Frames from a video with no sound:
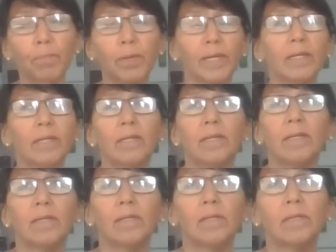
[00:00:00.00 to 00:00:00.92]
In
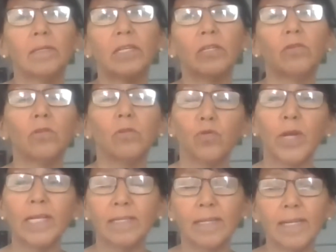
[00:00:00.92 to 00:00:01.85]
literal
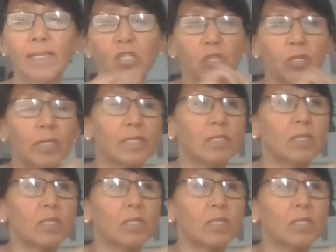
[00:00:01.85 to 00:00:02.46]
translation,